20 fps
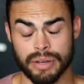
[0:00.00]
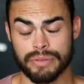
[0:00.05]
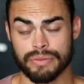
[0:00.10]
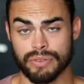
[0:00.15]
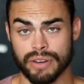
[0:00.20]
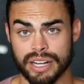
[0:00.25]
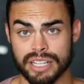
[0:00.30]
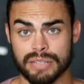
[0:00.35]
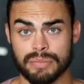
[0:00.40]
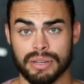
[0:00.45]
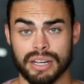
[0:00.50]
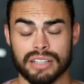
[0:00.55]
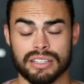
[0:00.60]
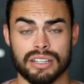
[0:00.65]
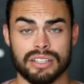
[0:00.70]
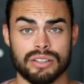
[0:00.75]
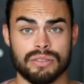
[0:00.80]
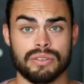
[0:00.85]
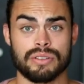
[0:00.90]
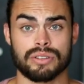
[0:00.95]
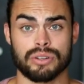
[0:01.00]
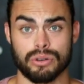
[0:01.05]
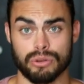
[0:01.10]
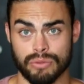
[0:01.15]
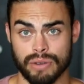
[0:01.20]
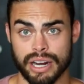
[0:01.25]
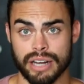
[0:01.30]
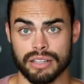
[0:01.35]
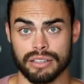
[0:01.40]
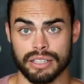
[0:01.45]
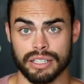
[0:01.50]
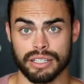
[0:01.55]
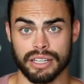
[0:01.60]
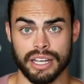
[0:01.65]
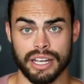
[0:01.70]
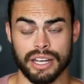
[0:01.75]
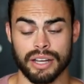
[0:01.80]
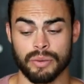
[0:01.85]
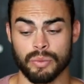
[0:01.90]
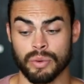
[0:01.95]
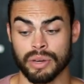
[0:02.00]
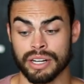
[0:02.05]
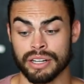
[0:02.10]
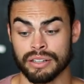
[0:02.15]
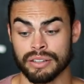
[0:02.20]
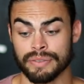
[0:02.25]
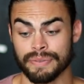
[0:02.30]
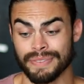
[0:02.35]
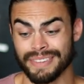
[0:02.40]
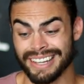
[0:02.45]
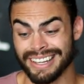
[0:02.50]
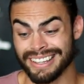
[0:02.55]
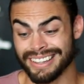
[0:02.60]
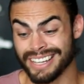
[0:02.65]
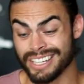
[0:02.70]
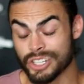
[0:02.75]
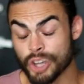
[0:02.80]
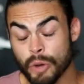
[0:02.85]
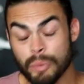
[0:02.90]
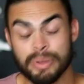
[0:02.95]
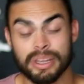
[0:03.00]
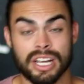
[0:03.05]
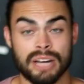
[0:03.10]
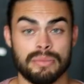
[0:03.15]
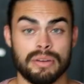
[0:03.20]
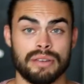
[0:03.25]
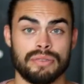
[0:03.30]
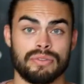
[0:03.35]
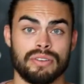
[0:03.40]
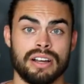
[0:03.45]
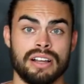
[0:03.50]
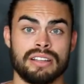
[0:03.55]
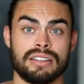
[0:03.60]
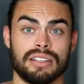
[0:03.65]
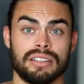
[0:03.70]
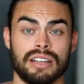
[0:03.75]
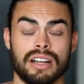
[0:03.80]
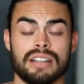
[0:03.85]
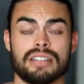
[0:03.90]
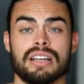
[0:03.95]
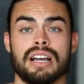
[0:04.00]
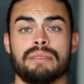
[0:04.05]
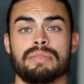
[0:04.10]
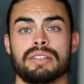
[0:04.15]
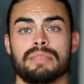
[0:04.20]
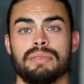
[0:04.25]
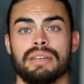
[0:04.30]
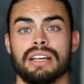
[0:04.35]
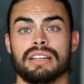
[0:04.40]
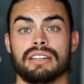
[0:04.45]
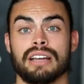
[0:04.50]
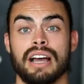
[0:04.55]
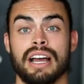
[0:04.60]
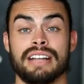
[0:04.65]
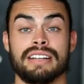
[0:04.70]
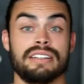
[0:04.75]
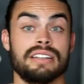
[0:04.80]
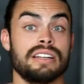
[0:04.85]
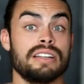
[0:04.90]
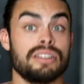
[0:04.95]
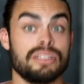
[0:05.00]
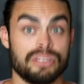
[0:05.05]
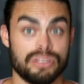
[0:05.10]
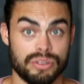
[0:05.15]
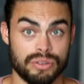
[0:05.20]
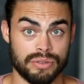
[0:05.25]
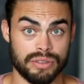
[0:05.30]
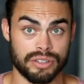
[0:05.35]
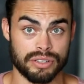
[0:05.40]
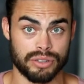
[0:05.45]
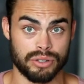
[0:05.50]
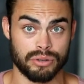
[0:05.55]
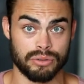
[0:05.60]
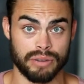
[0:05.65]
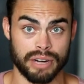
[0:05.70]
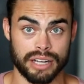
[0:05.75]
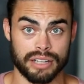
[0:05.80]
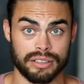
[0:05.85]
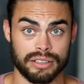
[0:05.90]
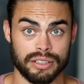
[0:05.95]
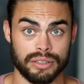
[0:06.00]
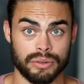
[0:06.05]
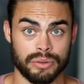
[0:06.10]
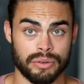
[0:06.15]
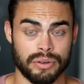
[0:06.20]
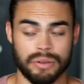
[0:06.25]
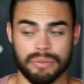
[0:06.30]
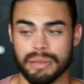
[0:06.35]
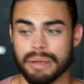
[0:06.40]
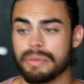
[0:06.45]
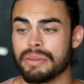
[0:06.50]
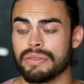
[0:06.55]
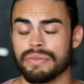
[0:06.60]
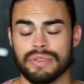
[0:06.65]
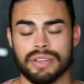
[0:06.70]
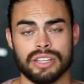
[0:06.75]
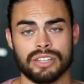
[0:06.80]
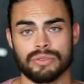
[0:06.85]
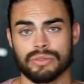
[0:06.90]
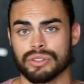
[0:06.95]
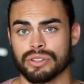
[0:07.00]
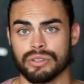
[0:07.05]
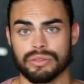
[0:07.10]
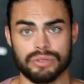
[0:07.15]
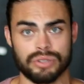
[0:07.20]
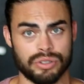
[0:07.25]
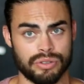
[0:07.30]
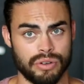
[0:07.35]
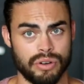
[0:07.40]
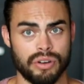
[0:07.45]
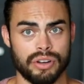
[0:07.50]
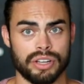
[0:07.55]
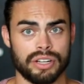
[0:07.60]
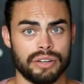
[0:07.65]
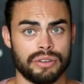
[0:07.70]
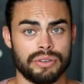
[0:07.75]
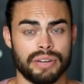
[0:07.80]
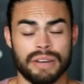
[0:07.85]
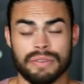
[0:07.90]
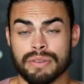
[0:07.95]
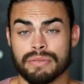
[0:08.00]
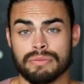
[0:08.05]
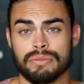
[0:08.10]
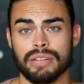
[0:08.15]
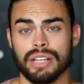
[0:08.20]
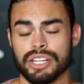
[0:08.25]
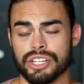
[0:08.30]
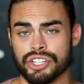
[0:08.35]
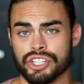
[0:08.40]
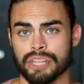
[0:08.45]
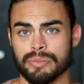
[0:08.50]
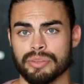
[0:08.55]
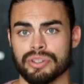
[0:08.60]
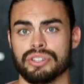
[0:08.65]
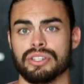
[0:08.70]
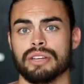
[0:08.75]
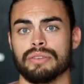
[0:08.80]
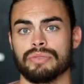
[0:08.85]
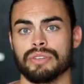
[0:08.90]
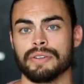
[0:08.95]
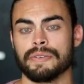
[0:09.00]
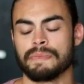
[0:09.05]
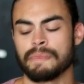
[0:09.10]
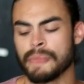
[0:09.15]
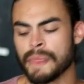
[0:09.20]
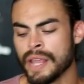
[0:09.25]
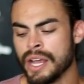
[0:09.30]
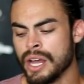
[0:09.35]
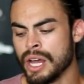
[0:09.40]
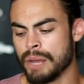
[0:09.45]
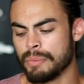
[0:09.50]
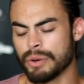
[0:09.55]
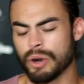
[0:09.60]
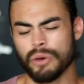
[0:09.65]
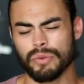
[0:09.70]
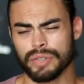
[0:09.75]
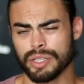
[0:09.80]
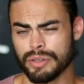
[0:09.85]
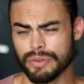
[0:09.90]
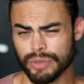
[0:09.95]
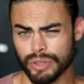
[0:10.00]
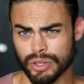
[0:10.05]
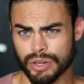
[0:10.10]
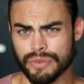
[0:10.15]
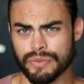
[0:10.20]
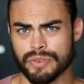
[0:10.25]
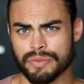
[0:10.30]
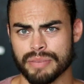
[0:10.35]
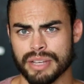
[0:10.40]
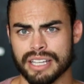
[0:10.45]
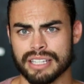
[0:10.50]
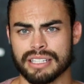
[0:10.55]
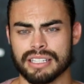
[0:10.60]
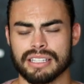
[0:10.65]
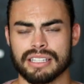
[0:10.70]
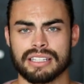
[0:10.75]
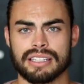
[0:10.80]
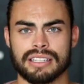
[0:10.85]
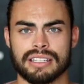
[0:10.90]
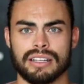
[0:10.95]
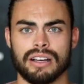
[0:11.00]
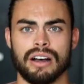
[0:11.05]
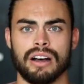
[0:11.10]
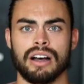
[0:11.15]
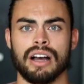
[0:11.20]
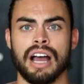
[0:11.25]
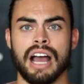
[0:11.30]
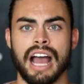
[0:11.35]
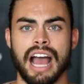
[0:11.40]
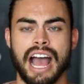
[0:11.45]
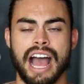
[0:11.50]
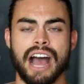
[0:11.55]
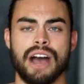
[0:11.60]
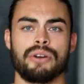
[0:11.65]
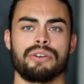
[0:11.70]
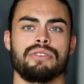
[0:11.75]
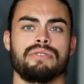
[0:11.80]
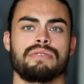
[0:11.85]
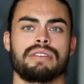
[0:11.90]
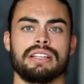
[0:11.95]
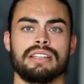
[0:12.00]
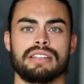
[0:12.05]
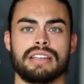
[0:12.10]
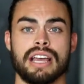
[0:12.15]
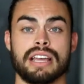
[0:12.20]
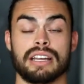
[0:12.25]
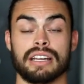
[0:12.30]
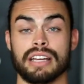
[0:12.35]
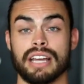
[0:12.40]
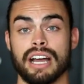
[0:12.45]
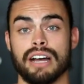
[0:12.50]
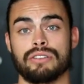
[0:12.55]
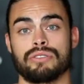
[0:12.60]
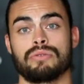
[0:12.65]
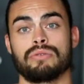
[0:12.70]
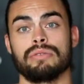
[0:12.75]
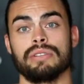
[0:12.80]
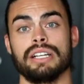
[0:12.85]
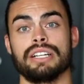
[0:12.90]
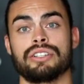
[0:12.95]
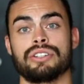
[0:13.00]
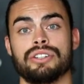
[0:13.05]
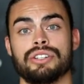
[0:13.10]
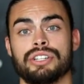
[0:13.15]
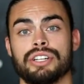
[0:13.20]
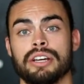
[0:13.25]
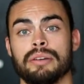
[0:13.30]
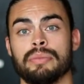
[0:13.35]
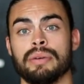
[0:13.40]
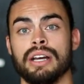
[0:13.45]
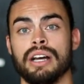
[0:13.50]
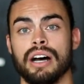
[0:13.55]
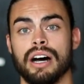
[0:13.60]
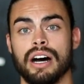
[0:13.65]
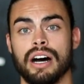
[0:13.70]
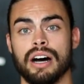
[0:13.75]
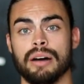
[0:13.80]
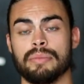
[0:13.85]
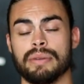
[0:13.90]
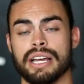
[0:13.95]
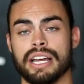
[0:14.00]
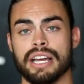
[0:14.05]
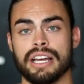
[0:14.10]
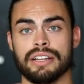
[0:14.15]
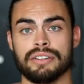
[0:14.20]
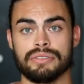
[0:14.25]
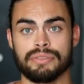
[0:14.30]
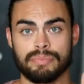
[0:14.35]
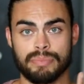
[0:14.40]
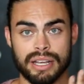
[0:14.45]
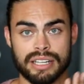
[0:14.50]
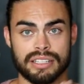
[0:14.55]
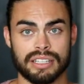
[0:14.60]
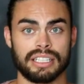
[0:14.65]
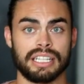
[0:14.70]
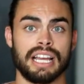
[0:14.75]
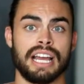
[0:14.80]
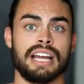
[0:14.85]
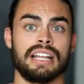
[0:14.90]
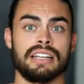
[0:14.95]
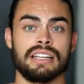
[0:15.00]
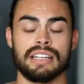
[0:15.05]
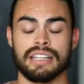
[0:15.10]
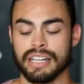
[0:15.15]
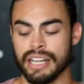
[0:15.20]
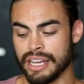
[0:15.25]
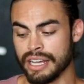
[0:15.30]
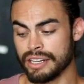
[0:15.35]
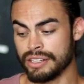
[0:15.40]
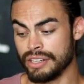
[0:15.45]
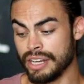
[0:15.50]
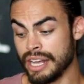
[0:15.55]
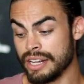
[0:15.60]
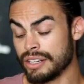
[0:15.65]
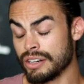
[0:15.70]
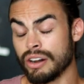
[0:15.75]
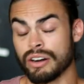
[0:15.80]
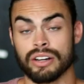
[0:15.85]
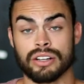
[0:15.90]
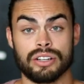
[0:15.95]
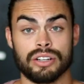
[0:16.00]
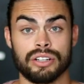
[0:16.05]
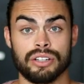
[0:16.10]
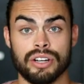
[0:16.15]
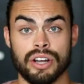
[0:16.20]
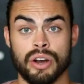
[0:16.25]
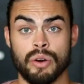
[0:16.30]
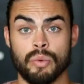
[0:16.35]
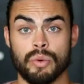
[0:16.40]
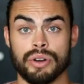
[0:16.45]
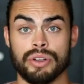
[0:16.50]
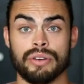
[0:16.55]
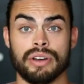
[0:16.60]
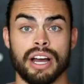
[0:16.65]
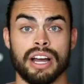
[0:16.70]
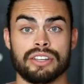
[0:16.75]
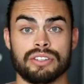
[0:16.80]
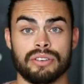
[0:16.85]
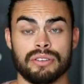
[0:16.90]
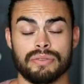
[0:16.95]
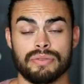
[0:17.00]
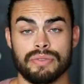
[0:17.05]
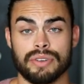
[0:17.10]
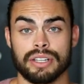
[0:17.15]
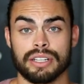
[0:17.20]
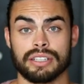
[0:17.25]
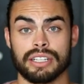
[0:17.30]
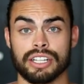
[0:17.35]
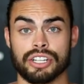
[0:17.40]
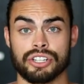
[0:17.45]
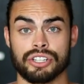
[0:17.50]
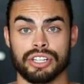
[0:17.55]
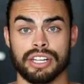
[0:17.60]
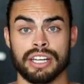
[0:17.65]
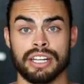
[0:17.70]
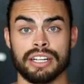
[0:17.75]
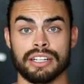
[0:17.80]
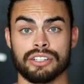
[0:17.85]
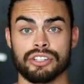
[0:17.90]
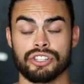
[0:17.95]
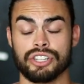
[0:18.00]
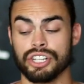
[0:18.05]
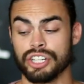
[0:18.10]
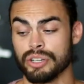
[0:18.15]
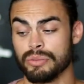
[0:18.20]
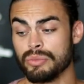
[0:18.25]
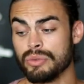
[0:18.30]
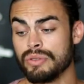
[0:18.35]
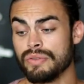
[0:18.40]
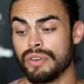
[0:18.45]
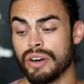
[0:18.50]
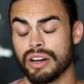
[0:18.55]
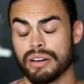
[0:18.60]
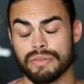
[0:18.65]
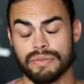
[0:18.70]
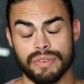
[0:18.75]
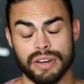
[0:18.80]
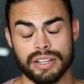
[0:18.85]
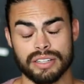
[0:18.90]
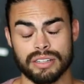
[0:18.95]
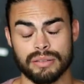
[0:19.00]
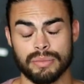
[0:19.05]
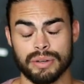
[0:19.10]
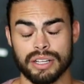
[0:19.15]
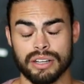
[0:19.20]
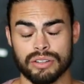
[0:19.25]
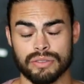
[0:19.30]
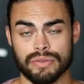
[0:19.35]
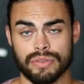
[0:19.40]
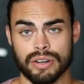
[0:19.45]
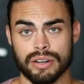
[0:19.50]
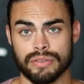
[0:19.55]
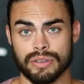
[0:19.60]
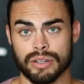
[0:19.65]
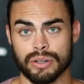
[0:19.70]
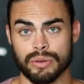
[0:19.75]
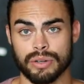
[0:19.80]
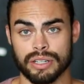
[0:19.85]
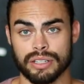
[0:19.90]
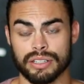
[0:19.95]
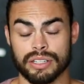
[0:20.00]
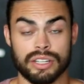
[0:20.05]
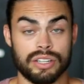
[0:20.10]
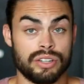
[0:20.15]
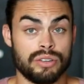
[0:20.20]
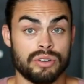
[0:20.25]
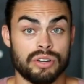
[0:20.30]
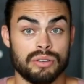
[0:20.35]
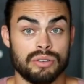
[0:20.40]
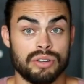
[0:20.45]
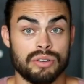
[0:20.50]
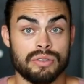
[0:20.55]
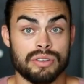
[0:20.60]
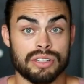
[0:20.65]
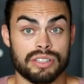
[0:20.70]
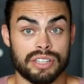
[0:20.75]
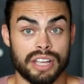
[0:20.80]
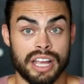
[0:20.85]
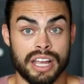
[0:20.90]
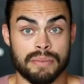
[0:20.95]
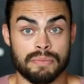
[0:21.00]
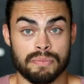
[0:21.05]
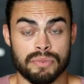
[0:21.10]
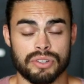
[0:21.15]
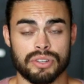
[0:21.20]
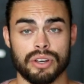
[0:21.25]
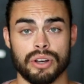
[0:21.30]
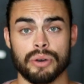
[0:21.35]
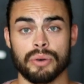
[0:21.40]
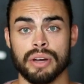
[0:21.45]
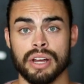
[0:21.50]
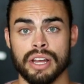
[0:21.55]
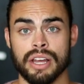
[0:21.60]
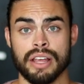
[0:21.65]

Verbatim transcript: my friends because I do this correctly. And when they don't become my friends a lot of times is because I didn't do this correctly or, or maybe the feelings were too strong, you know, and every relationship is different. But hopefully you've learned from this and saw how you can take a casual relationship um, and basically end it and end it on a good note where you guys aren't feeling like shit and she can move on and find somebody else very, very quickly and you can do the same. So